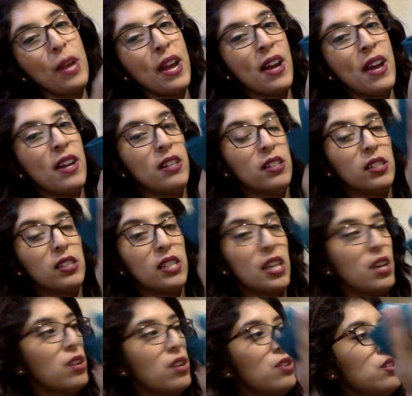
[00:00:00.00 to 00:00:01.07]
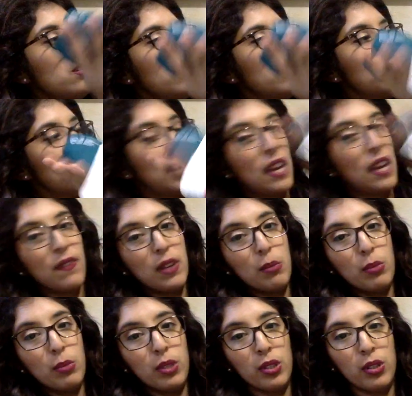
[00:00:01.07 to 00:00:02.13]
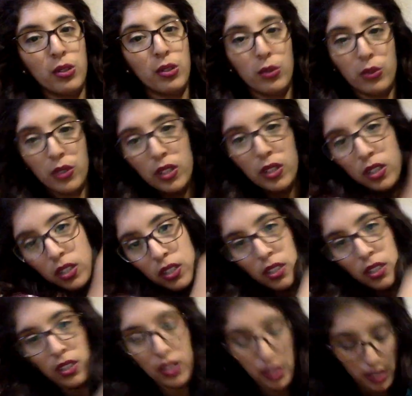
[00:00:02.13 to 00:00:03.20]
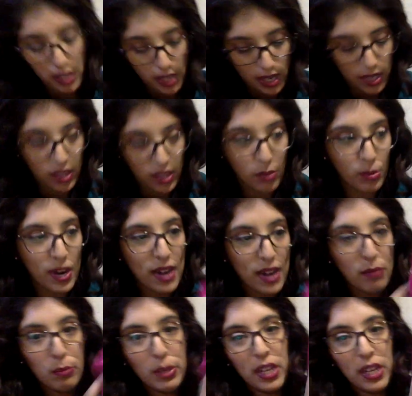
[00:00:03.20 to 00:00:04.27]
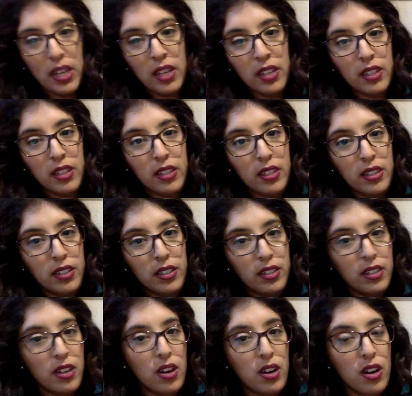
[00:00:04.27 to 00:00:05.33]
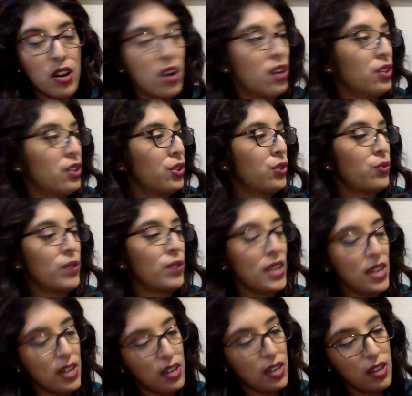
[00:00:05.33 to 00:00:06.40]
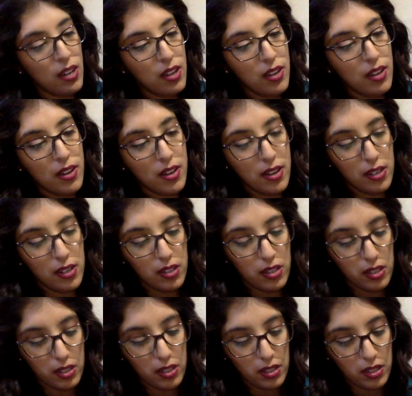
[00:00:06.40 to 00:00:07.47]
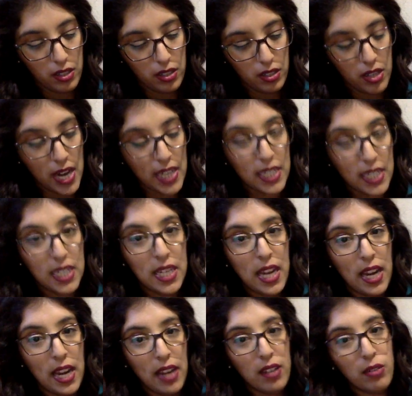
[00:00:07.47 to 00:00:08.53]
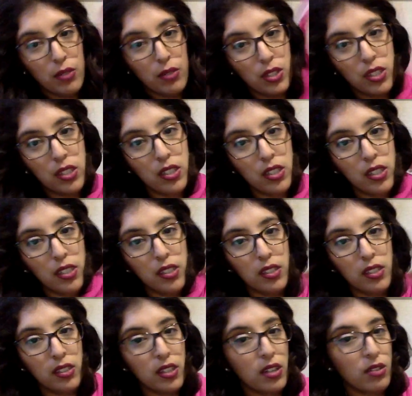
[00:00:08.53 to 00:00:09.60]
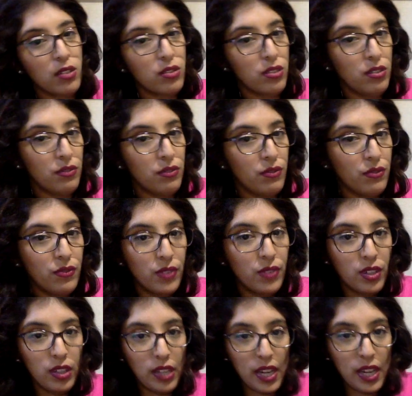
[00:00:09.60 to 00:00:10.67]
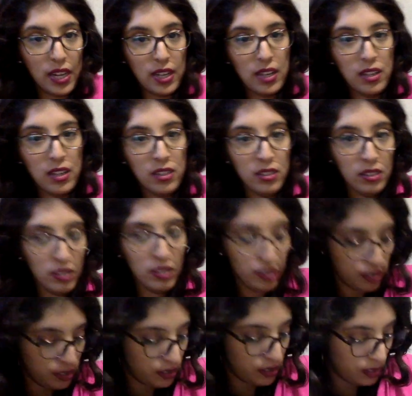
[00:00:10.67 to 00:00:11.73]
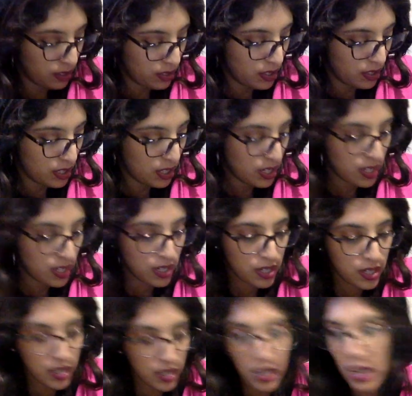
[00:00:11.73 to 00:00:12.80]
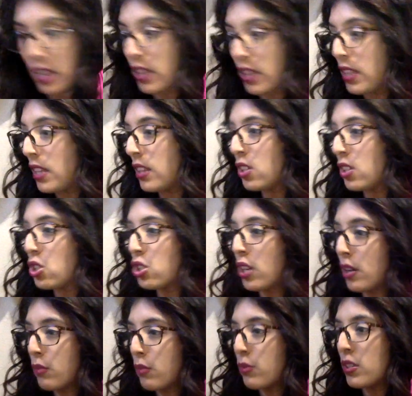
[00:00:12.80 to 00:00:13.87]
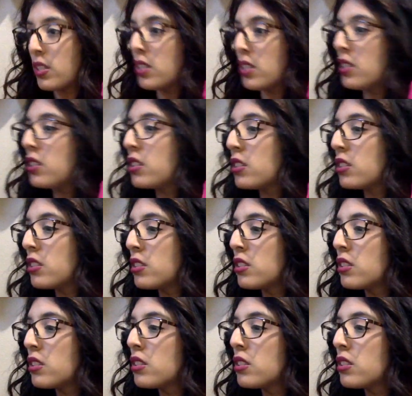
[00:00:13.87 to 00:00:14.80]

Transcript: pant, the teal, the navy blue, and the bright pink are all three 98 which is a steal for leggings. And then the shirt was